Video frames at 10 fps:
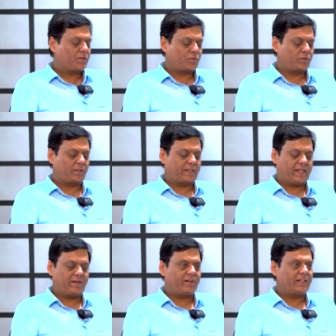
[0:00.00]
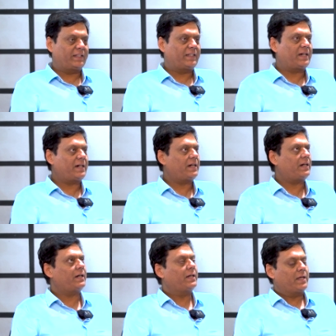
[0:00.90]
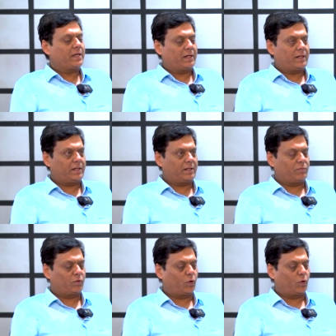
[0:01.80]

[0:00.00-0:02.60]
So the day one, the uh,